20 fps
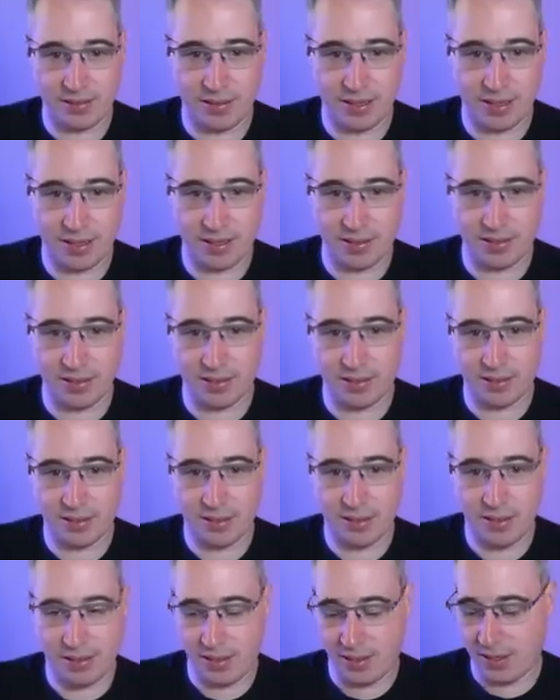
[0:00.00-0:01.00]
this,
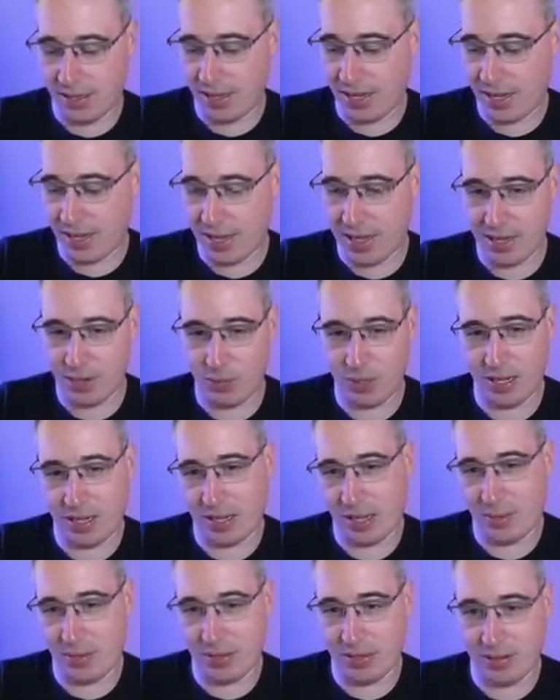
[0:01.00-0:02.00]
and we
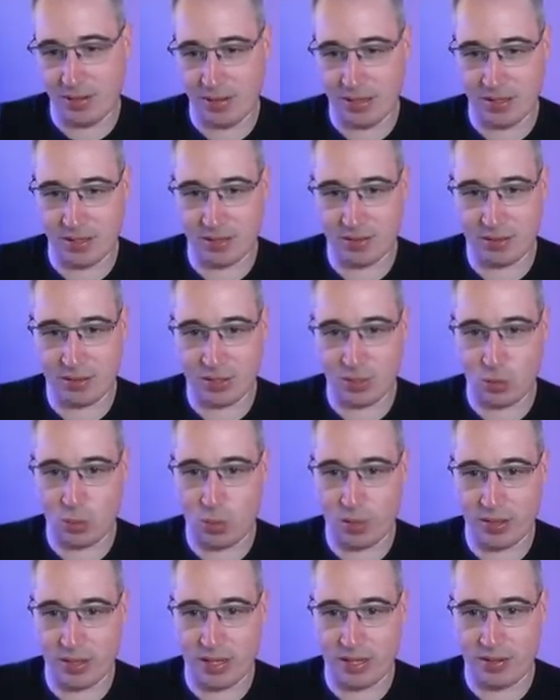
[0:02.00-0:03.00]
could, I mean, it's just
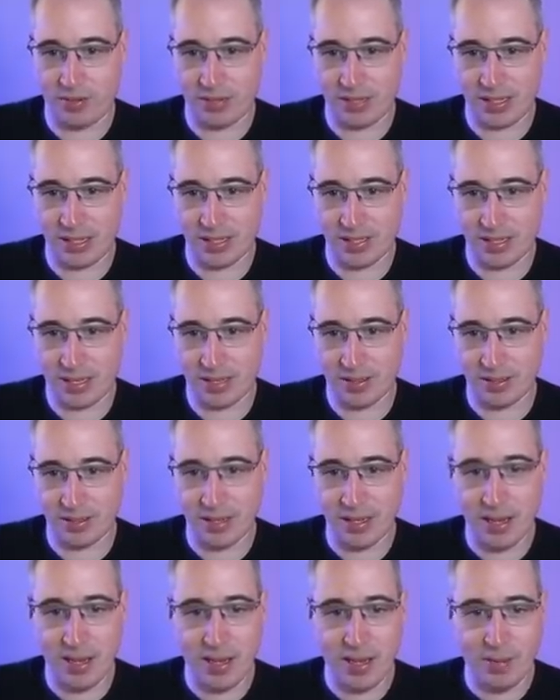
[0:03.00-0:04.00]
one line of CSS,
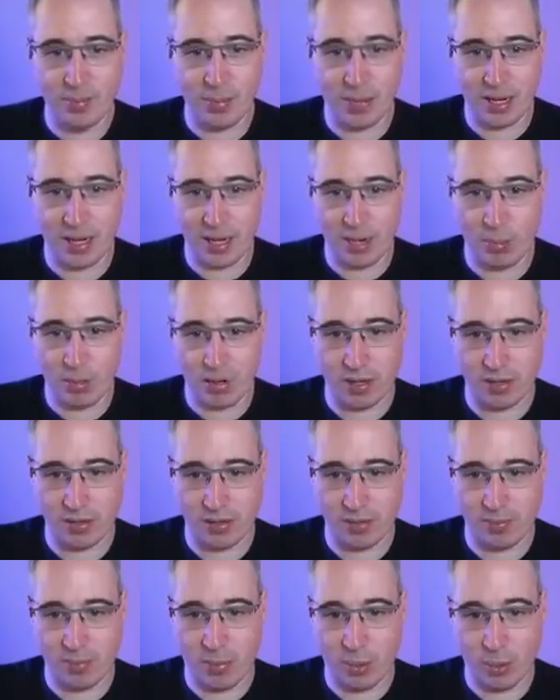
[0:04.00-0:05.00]
but I
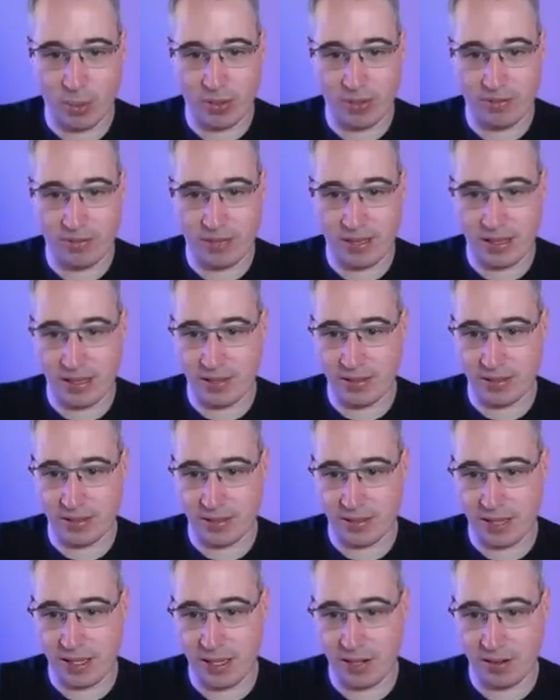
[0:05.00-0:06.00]
want both of
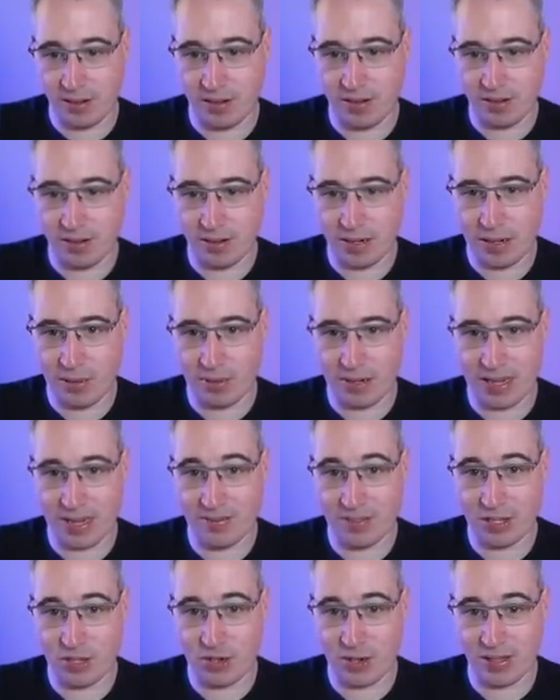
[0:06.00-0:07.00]
these here, and we're gonna
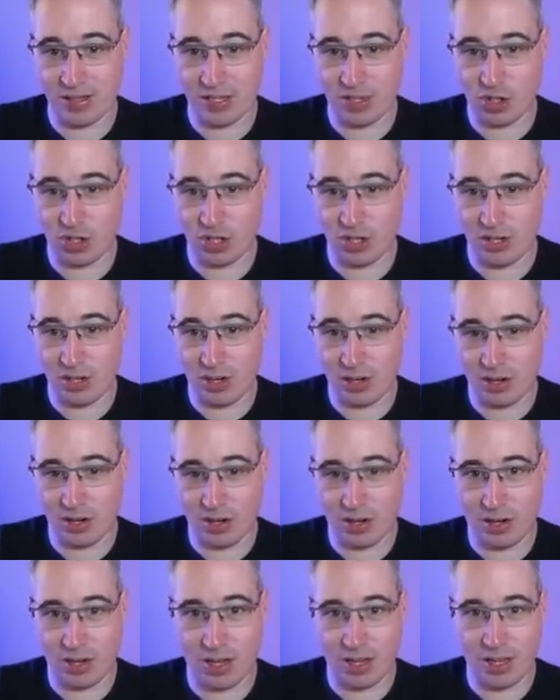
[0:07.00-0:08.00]
have the transition
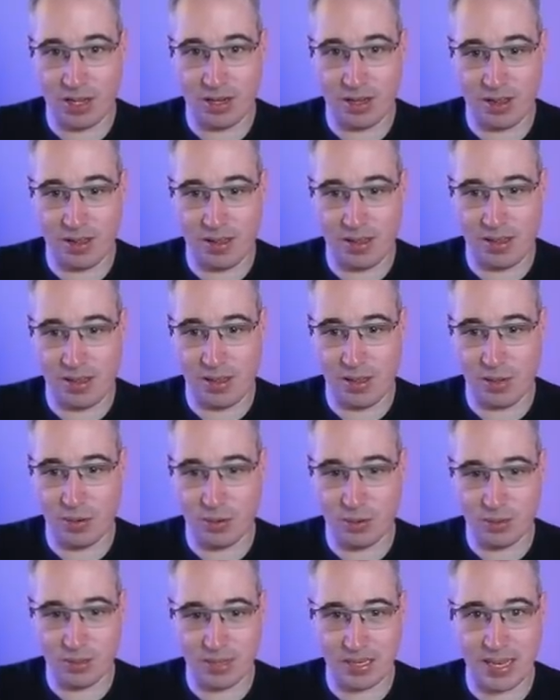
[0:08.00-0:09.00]
on
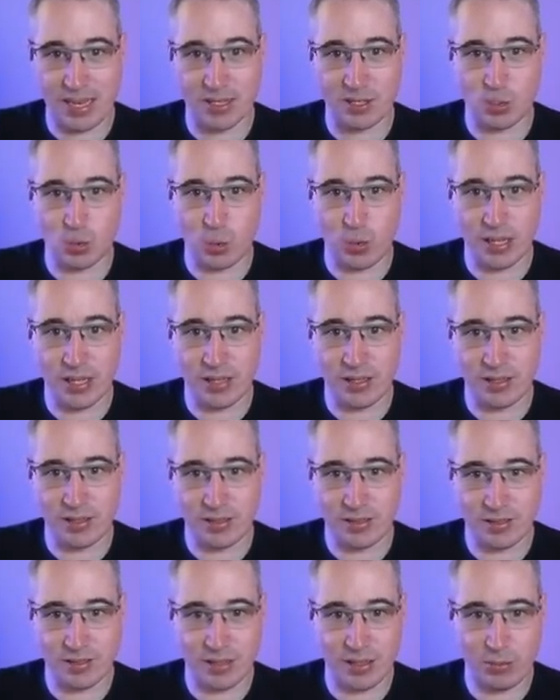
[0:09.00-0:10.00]
those as
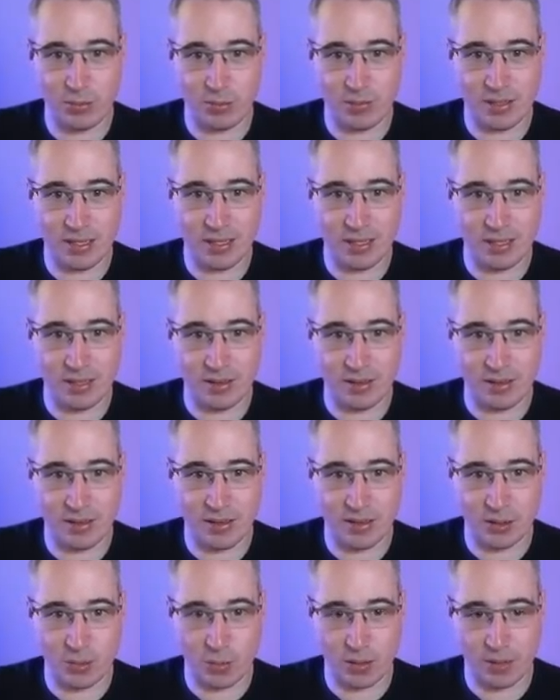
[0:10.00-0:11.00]
well. That would be
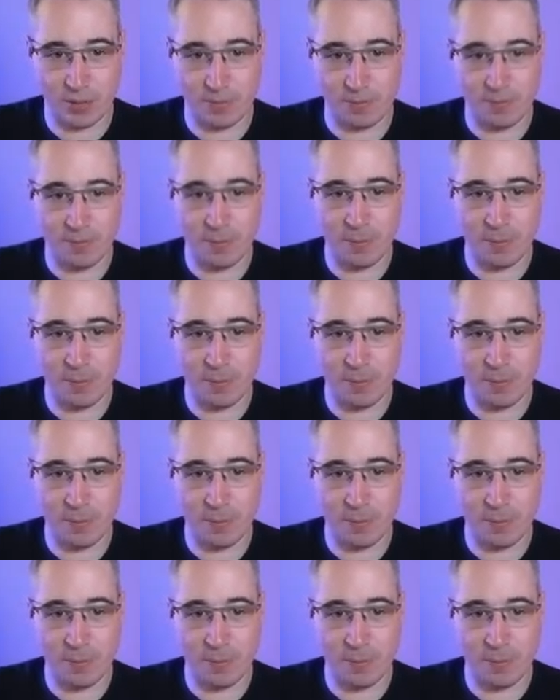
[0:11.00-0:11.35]
this one.